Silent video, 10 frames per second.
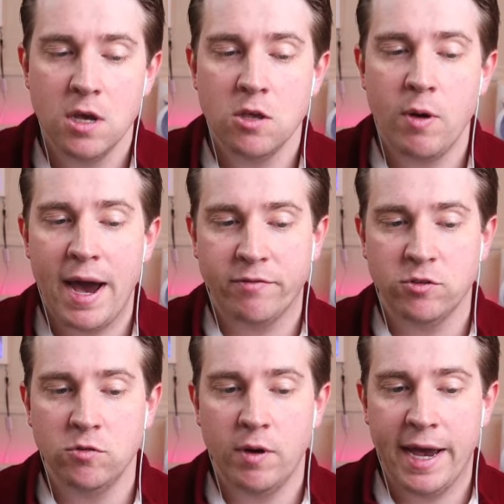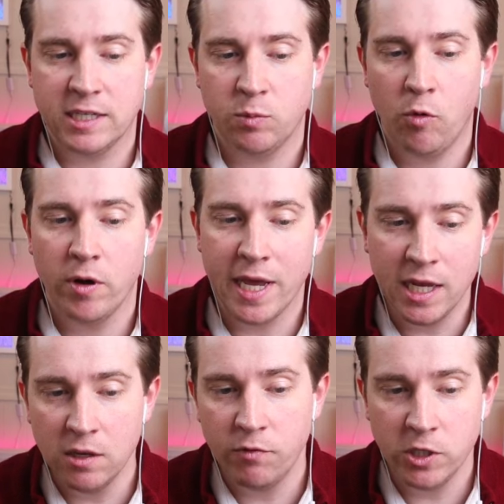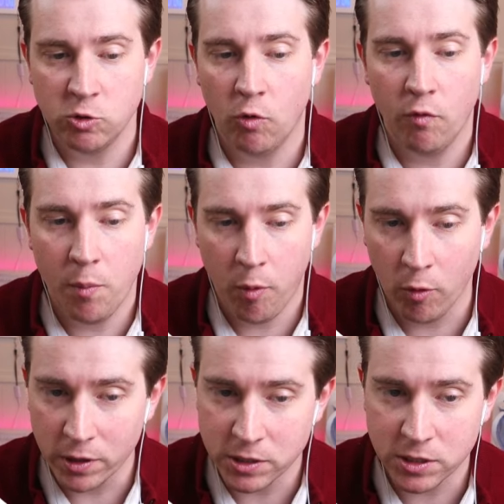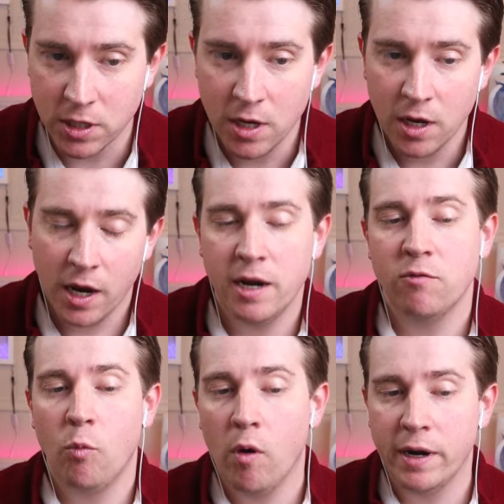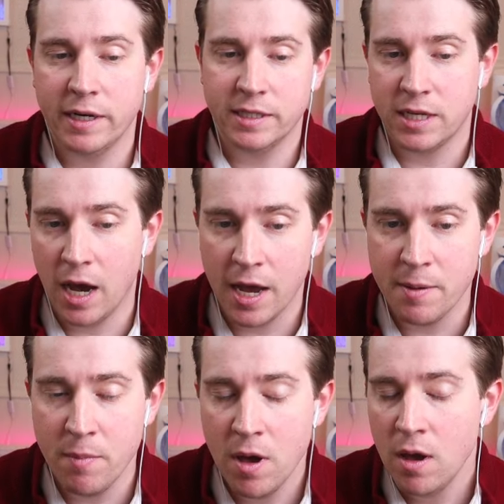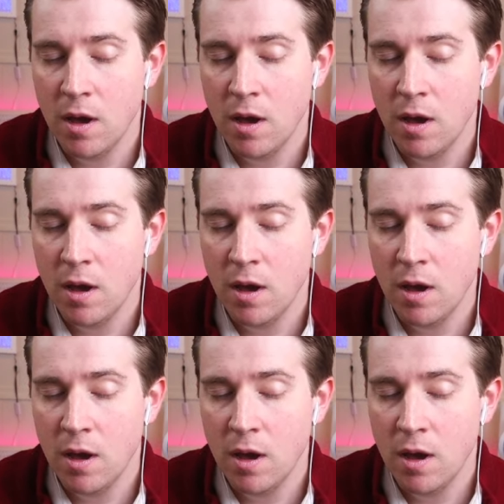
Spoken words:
you have to export individual reports kind of one at a time